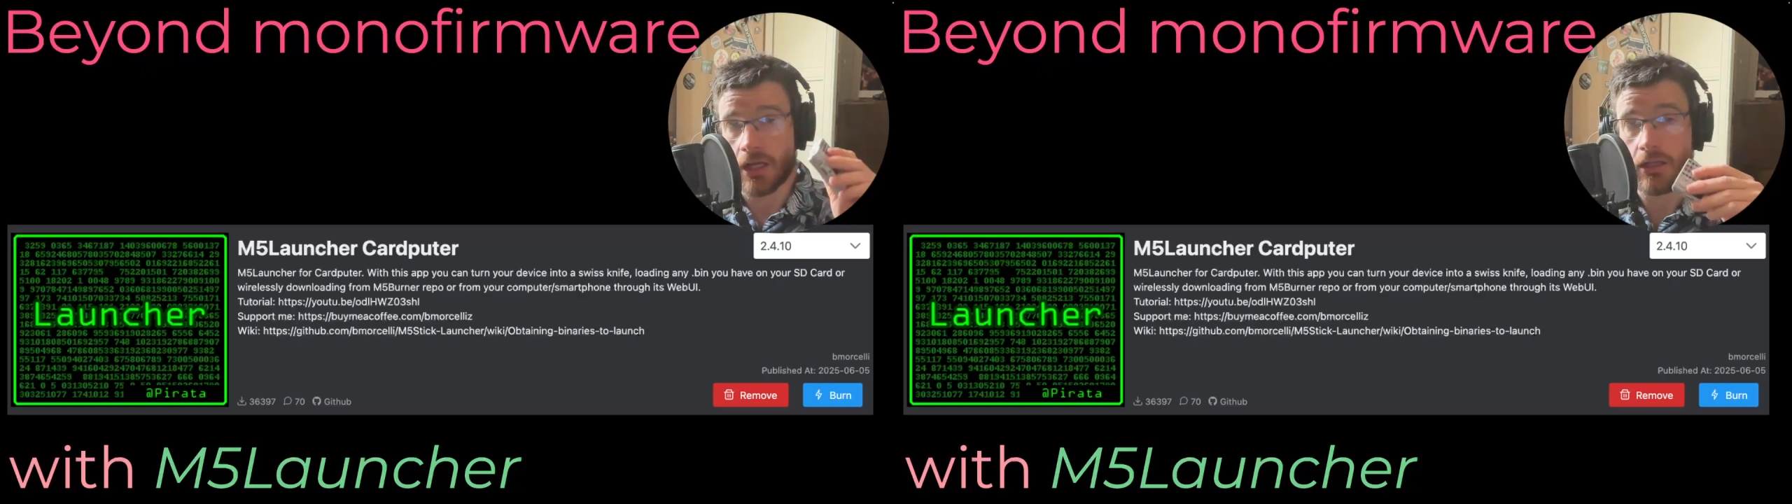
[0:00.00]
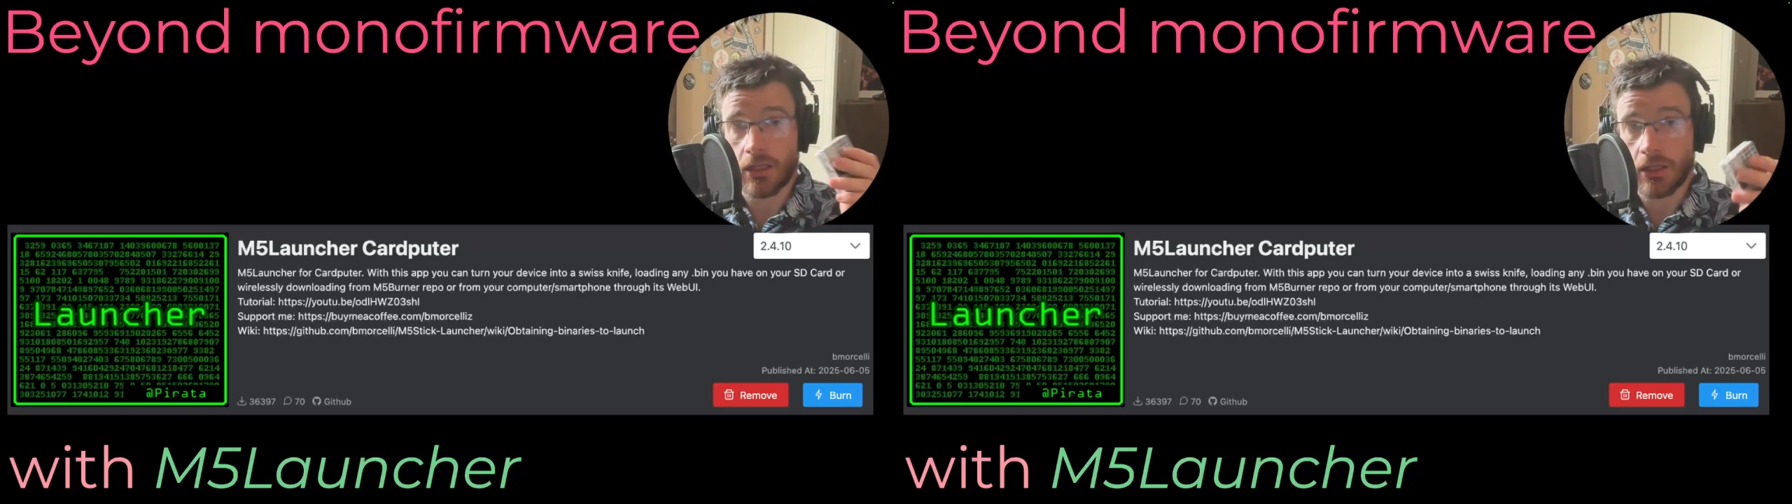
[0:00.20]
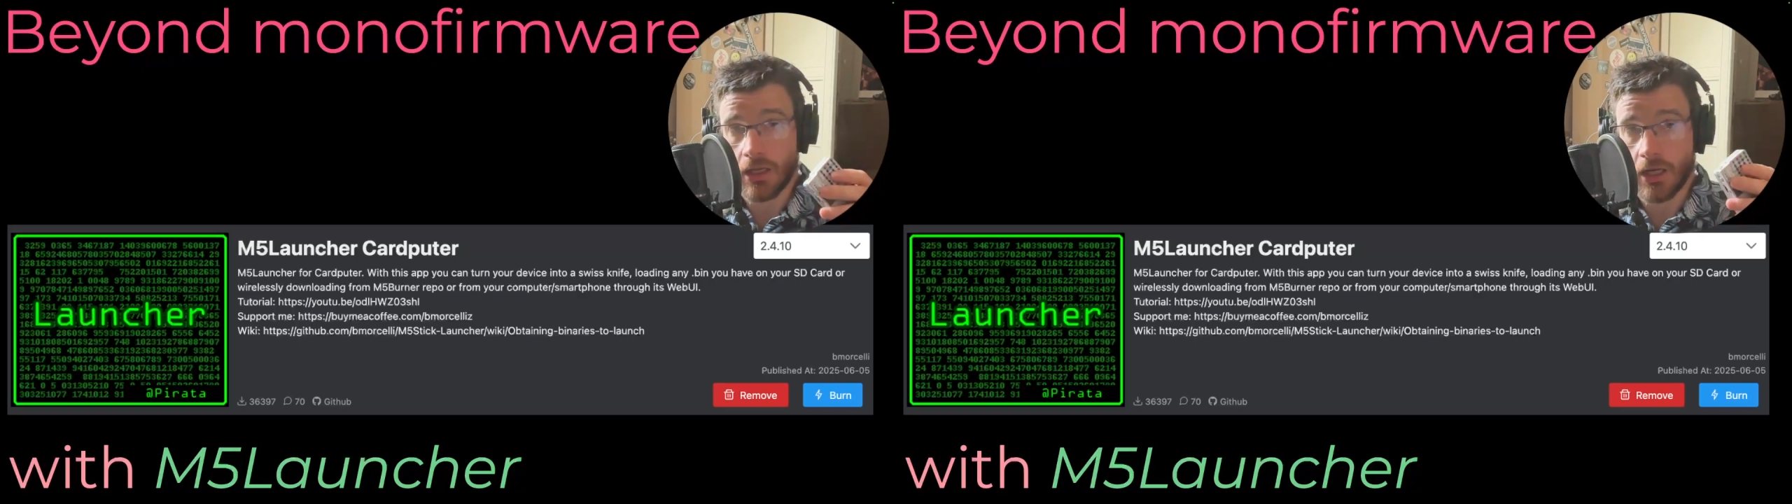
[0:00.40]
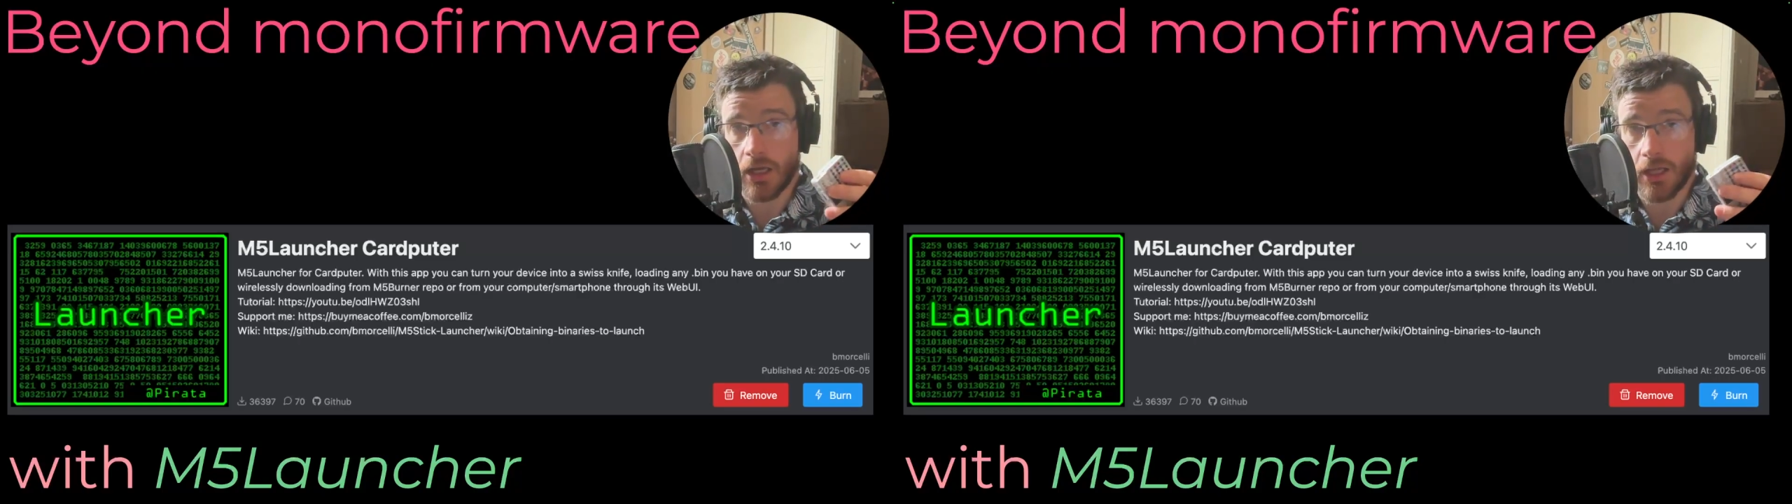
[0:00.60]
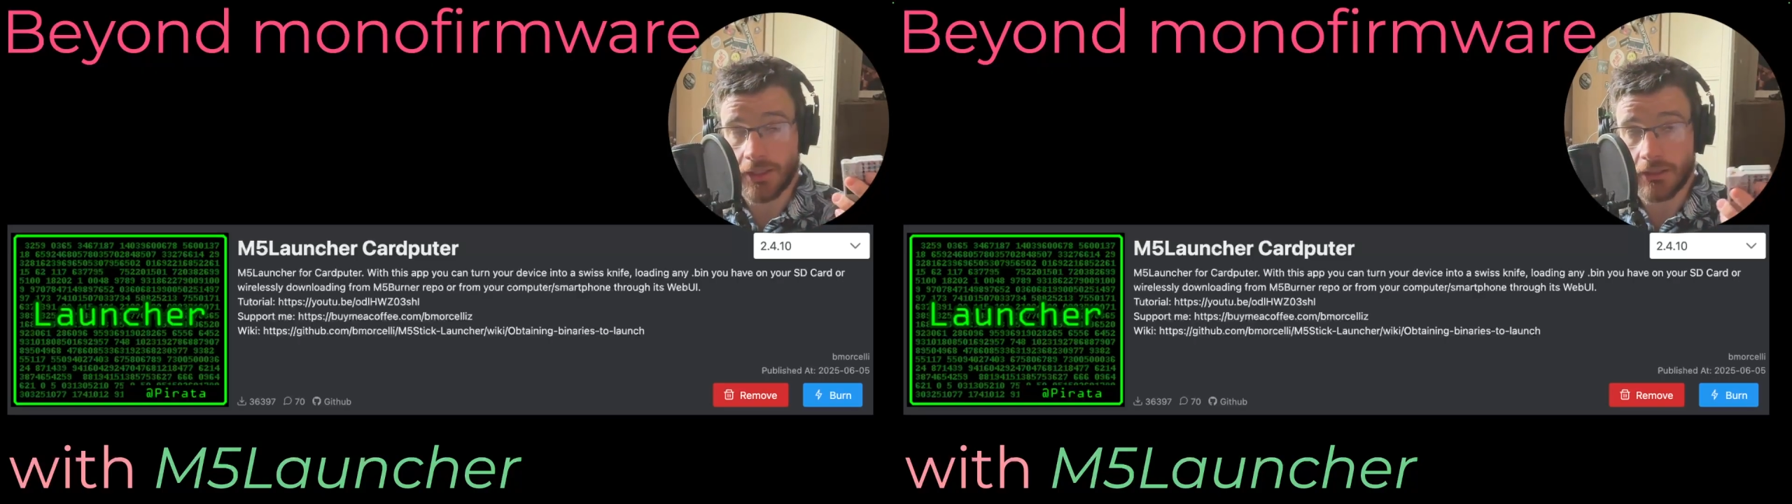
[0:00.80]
any of